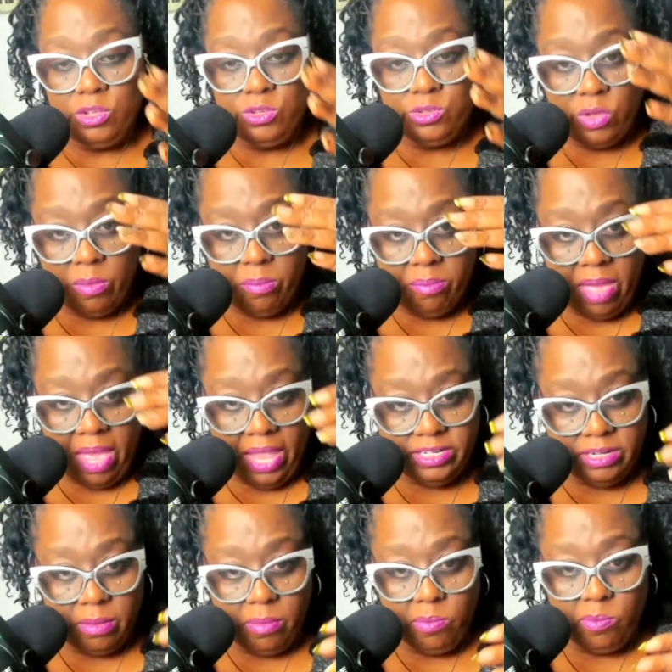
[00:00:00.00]
So
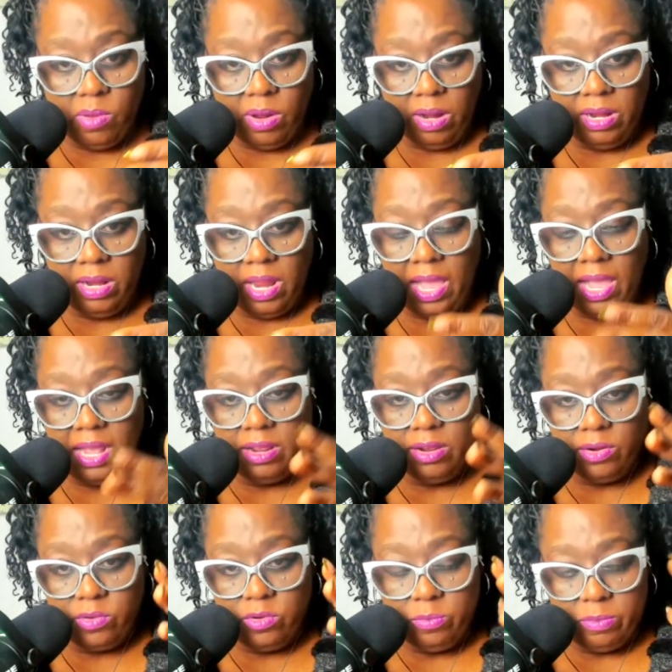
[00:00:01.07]
imagine a line, a
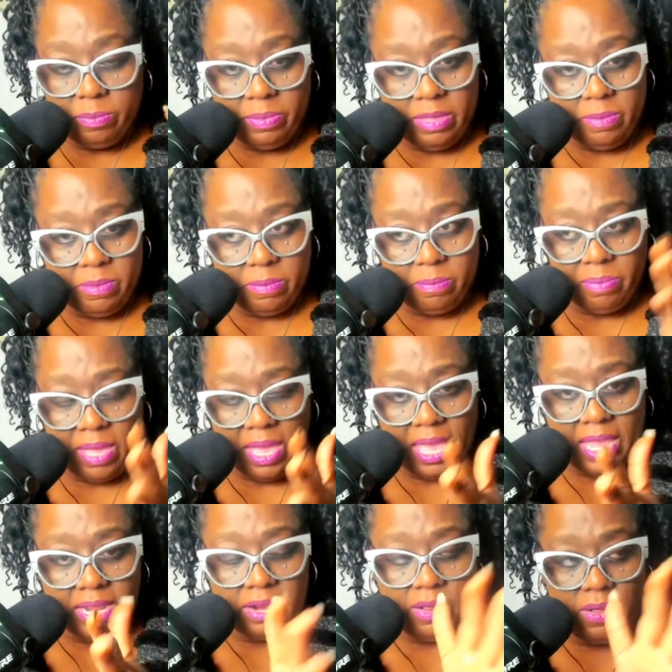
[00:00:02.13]
group of people
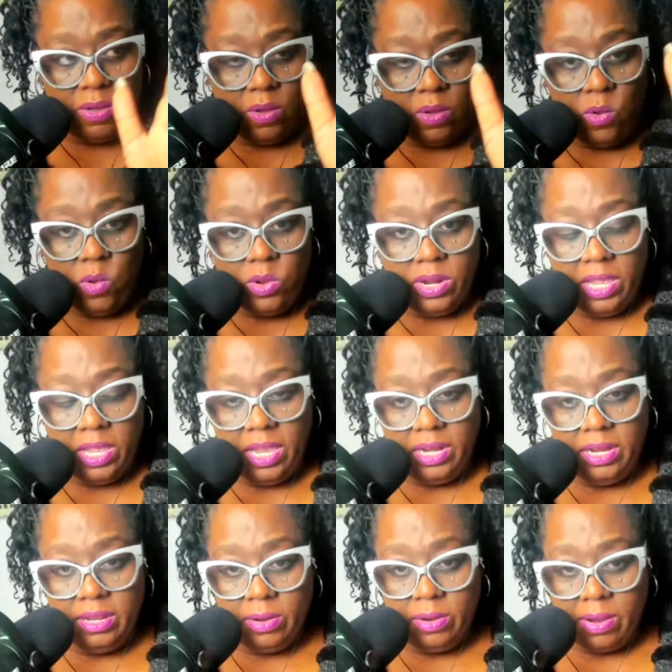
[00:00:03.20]
packed on a
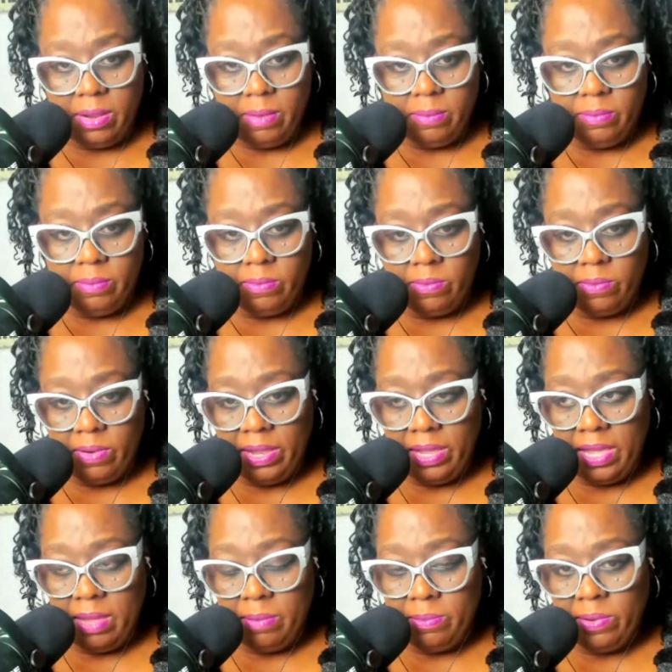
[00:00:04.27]
handicap
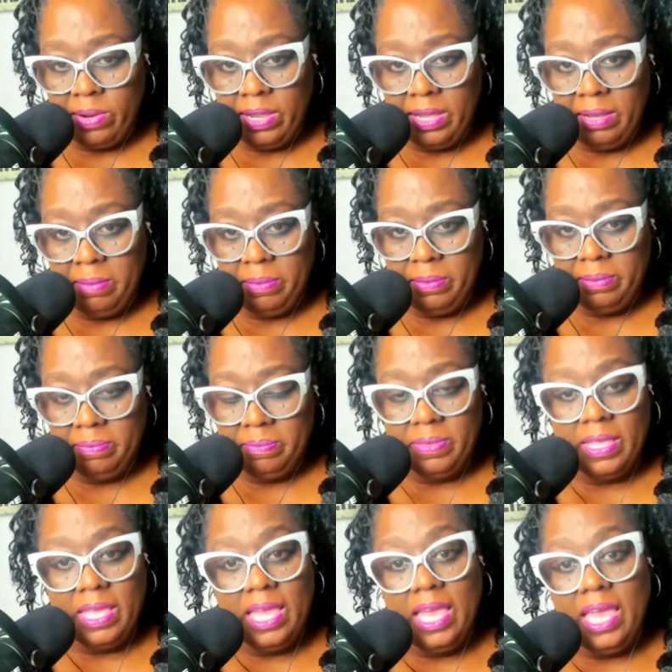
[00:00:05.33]
ramp.
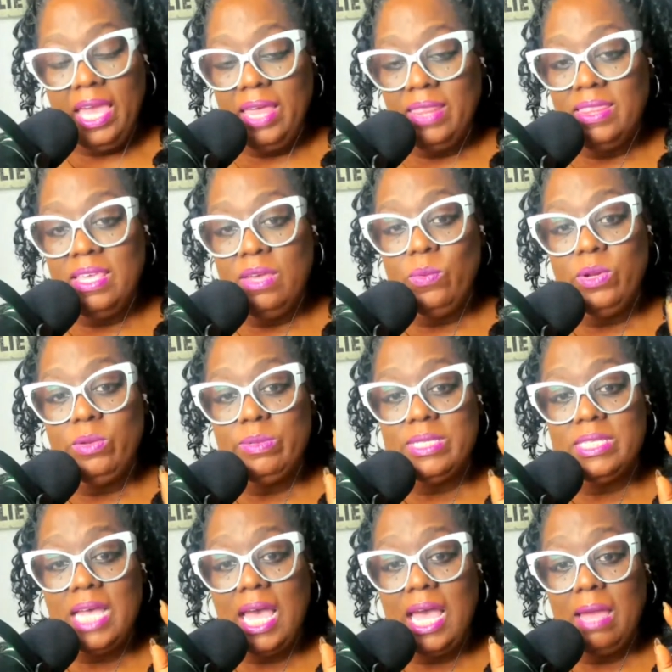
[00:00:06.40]
And then when it was
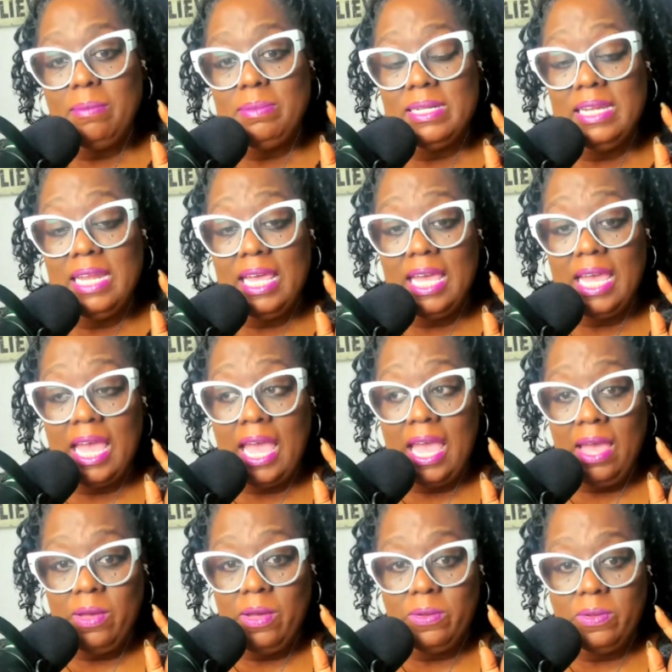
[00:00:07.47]
time to let
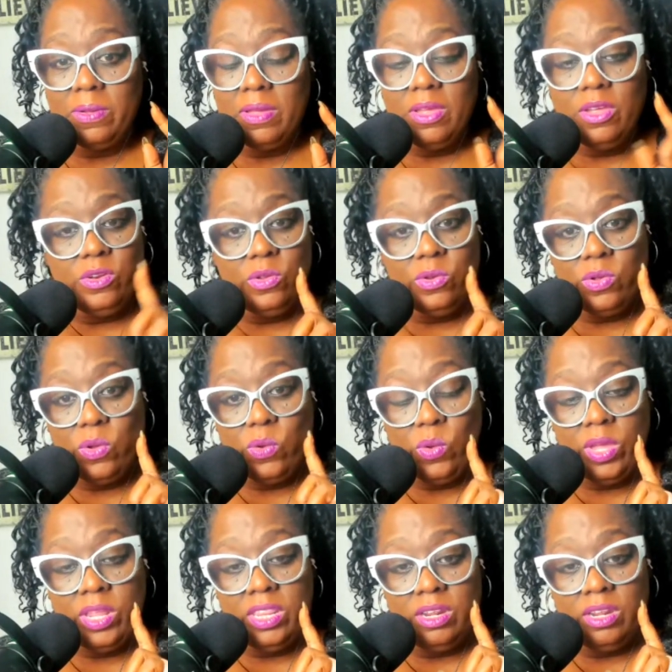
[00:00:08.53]
out, no.
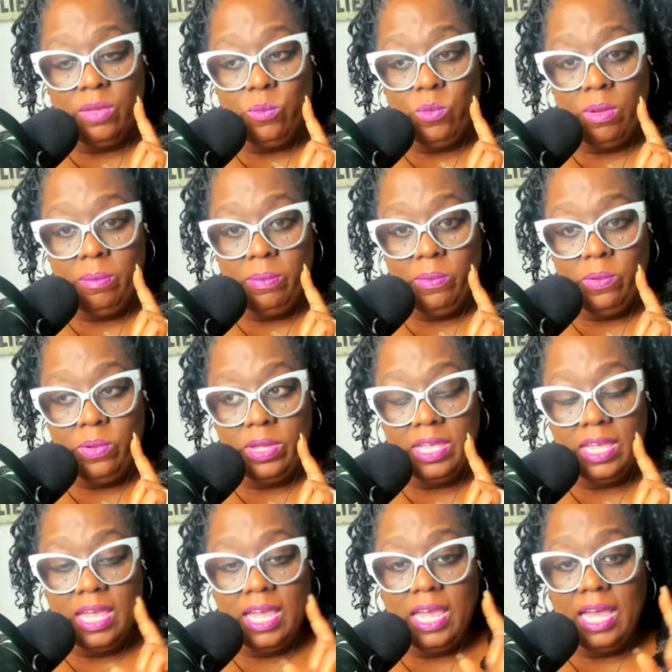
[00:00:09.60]
And then at one
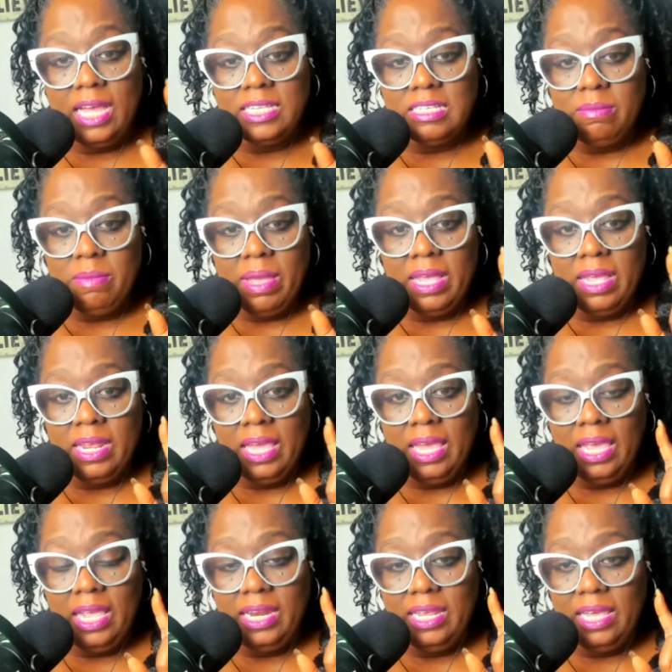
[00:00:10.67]
point, somebody in a
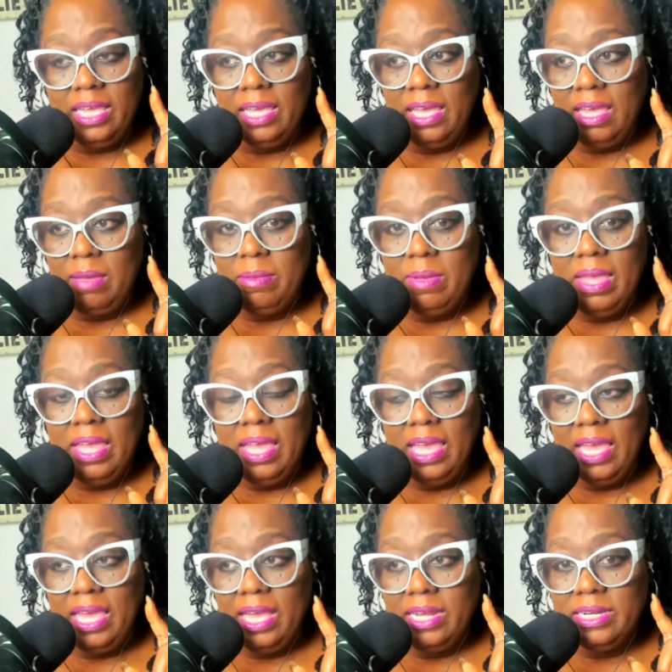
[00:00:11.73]
handicap
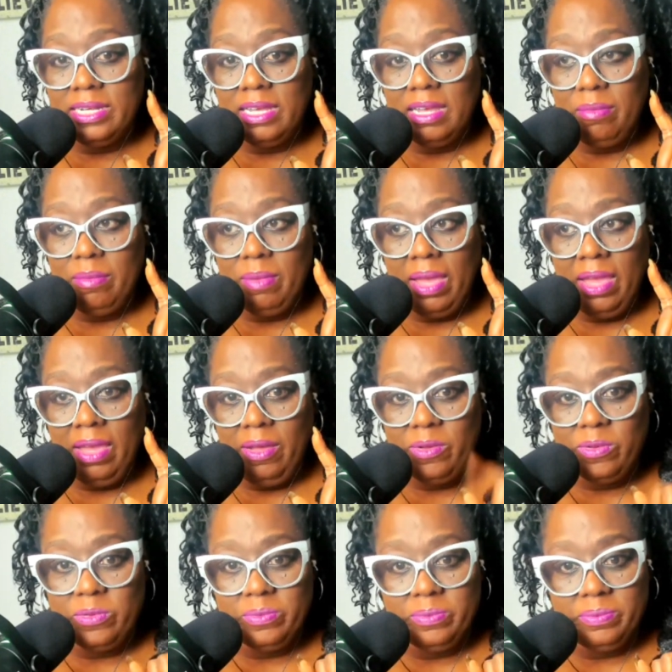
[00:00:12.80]
had to come
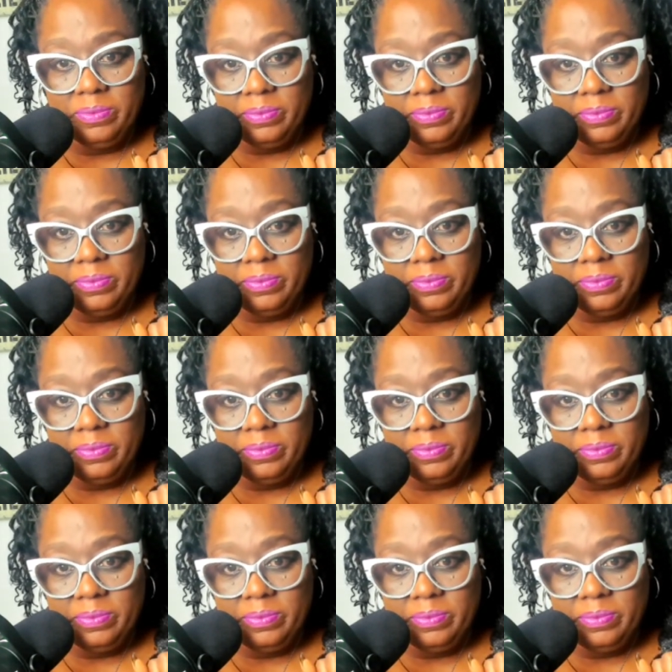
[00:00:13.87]
out.